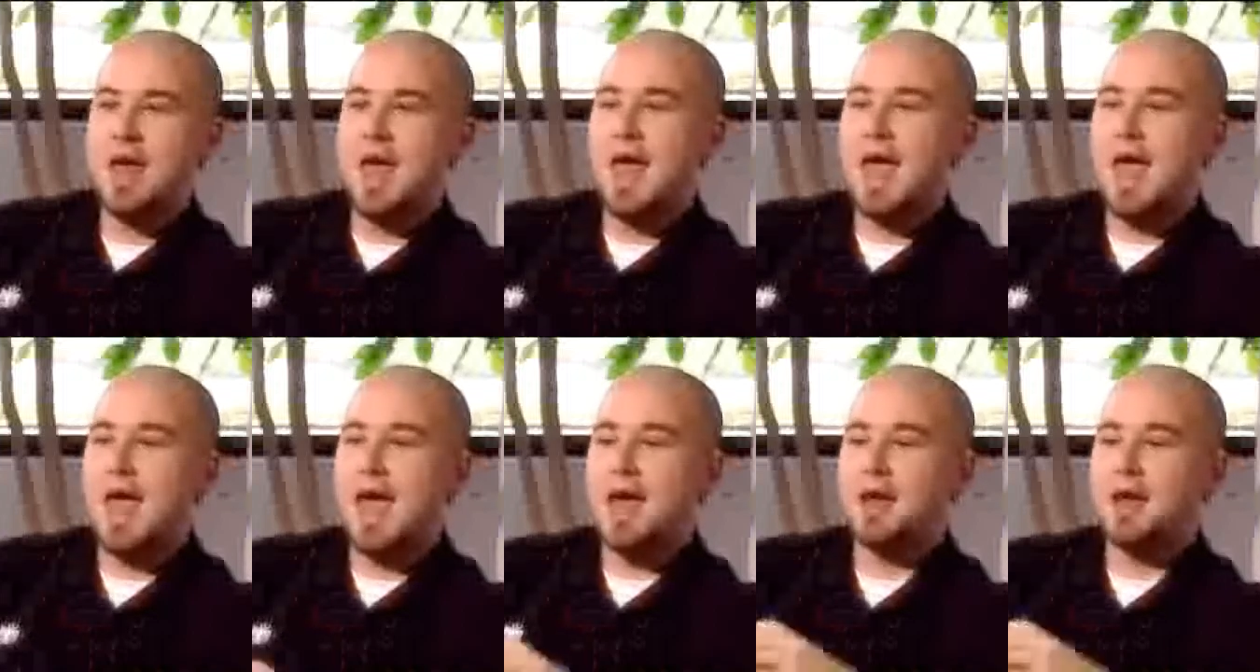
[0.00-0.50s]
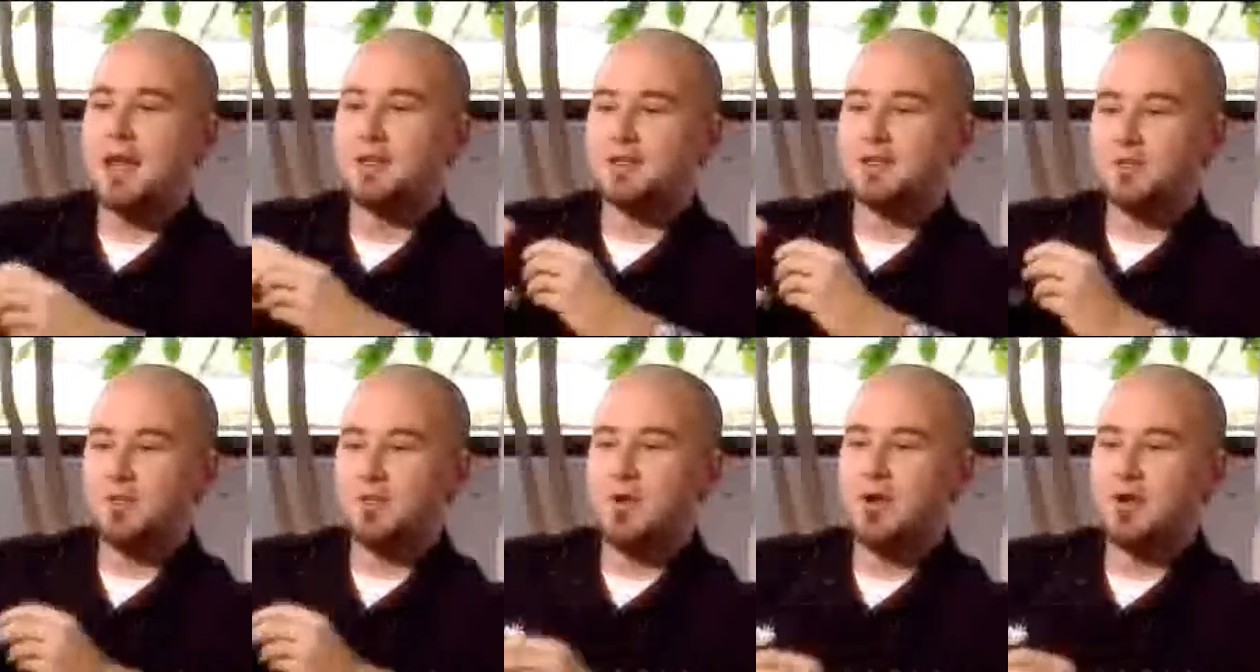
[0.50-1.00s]
And it's
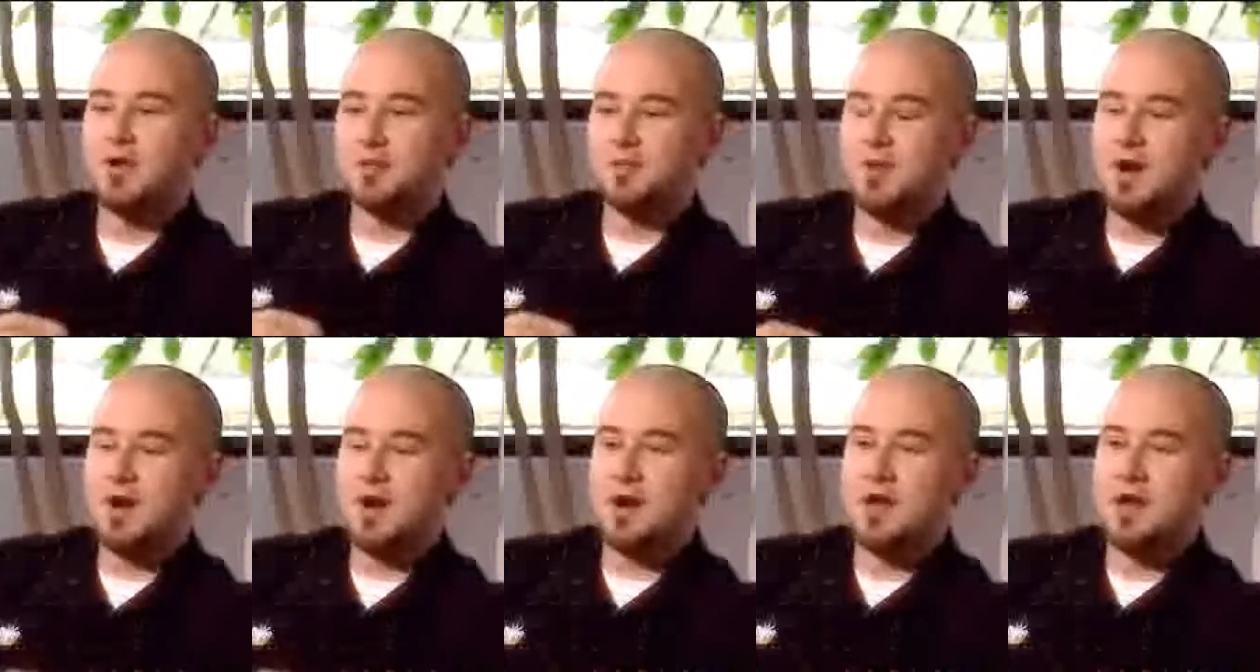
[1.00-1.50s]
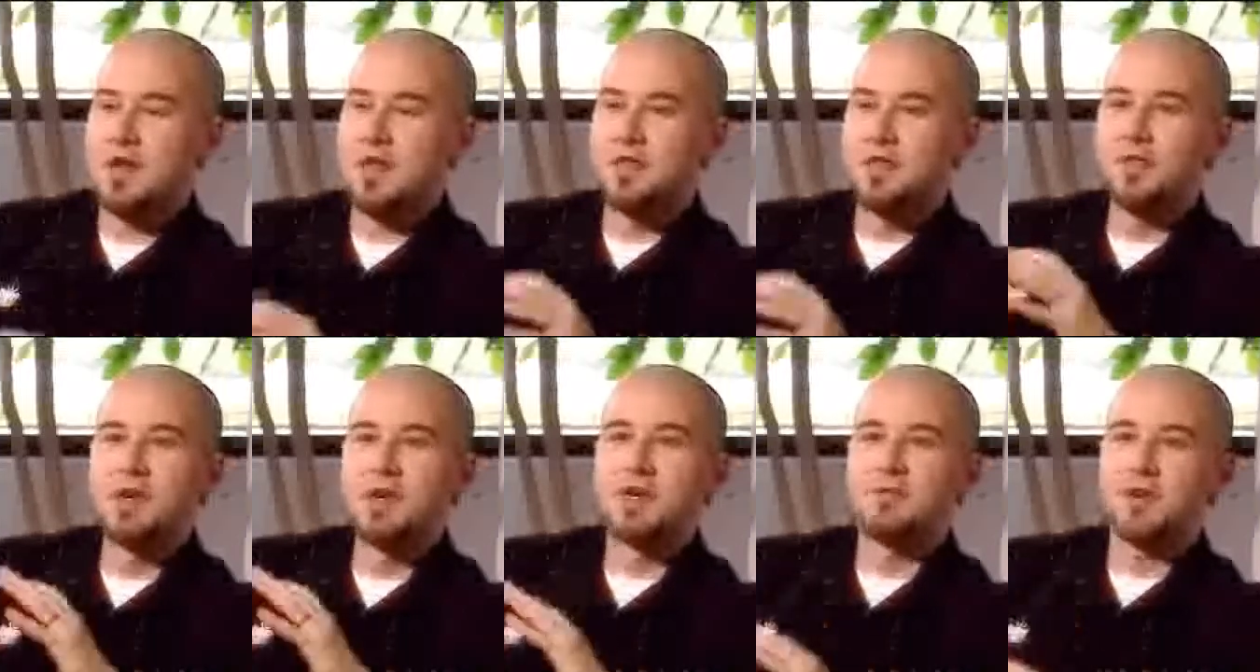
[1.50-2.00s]
a world where
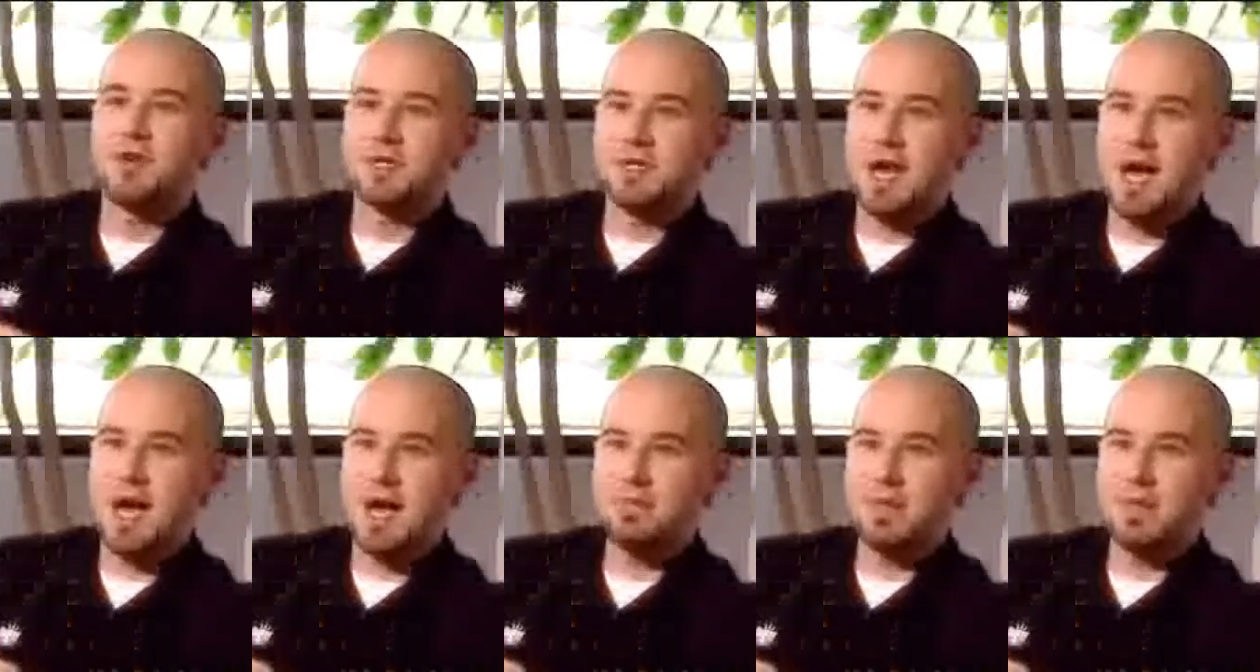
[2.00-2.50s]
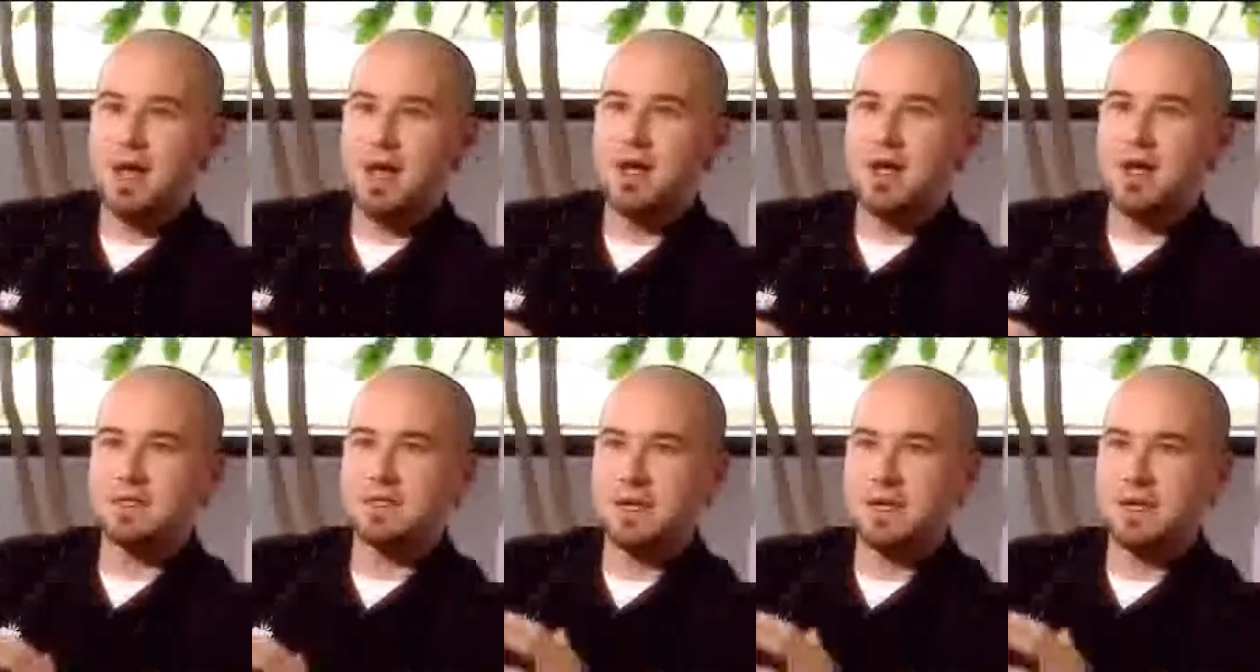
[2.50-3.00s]
3 different
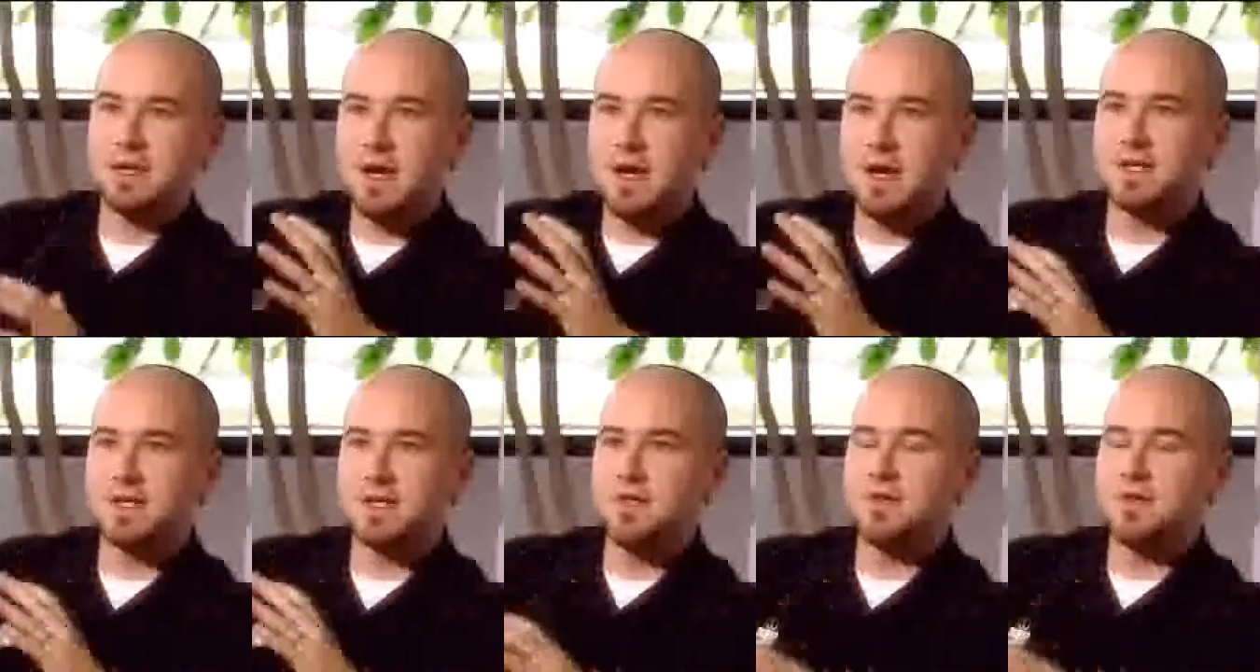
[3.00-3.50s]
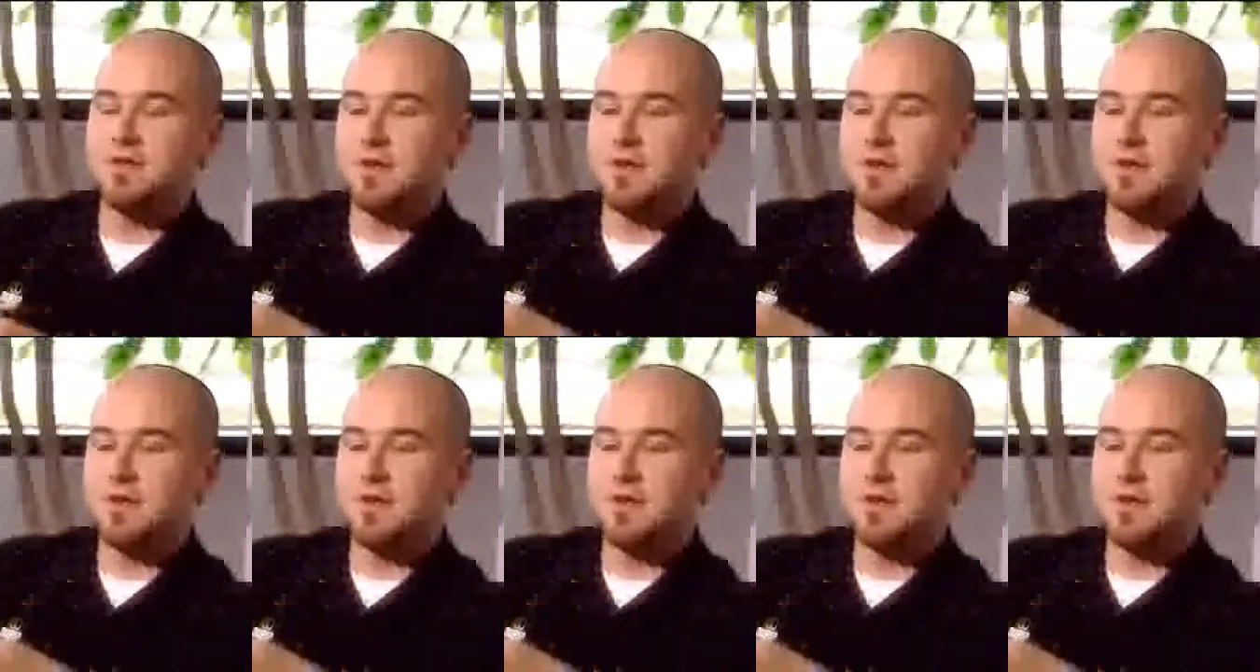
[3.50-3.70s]
timelines have come together.